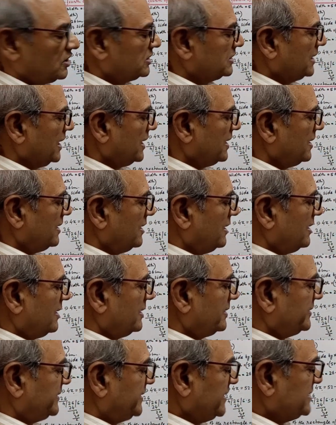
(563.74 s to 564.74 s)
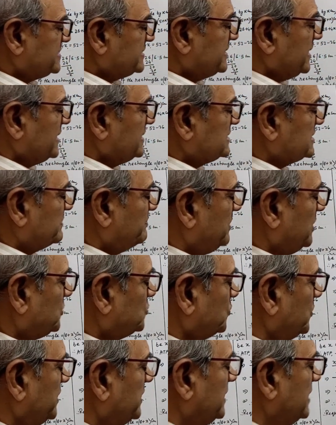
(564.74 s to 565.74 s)
the distance
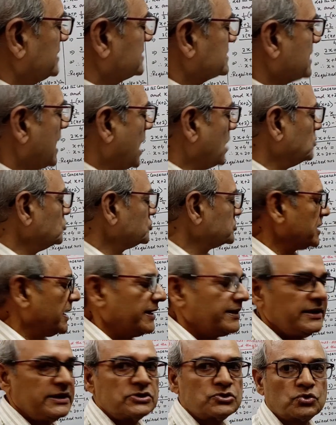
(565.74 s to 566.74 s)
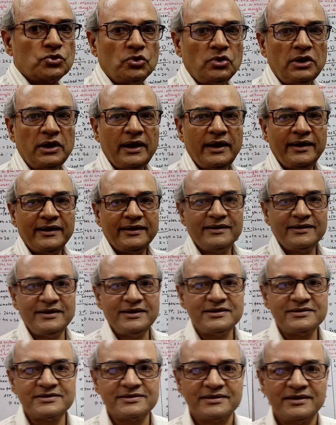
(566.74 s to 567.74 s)
between his house and his school
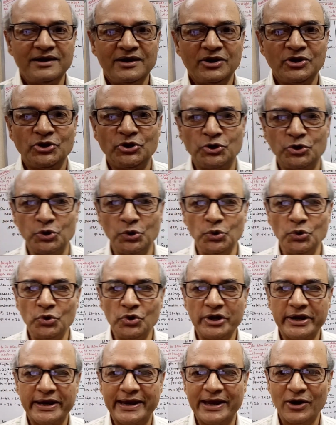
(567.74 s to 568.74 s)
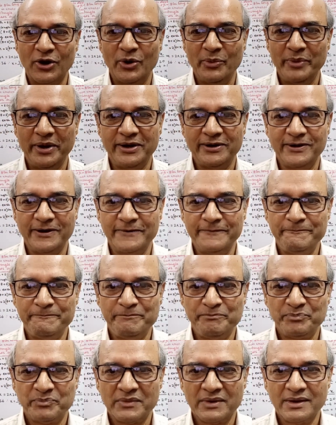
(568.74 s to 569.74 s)
is 2 km.
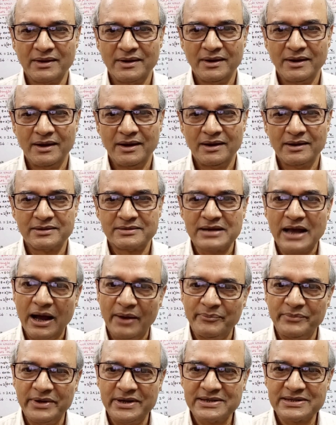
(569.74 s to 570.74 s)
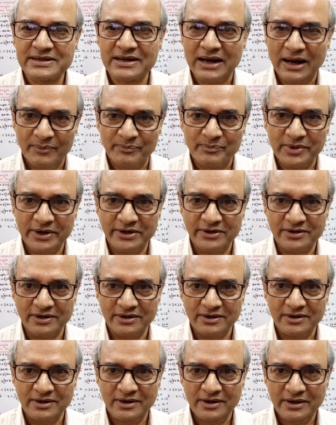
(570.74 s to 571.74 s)
Sum is completed.
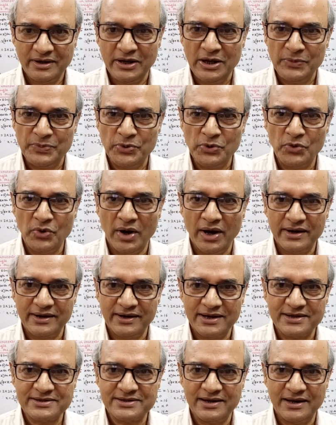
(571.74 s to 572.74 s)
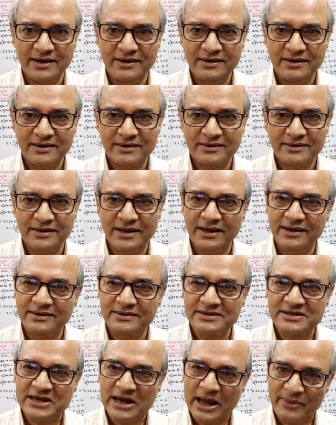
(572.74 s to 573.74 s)
If you understand,
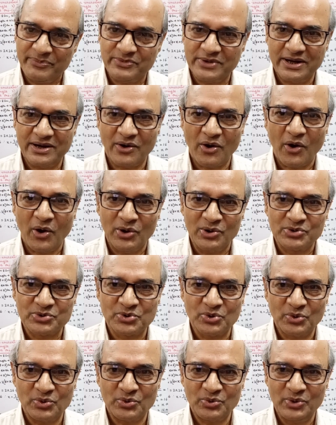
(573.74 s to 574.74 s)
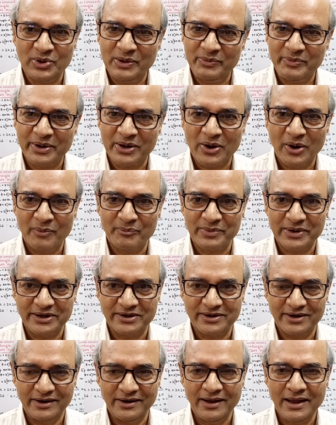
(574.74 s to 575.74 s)
then chapter also will be
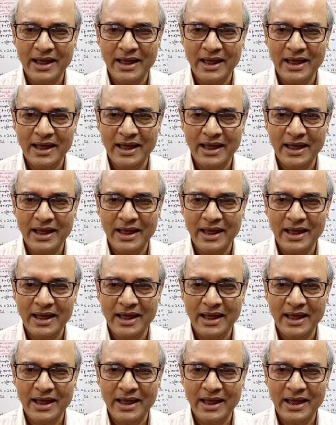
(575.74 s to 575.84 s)
completed.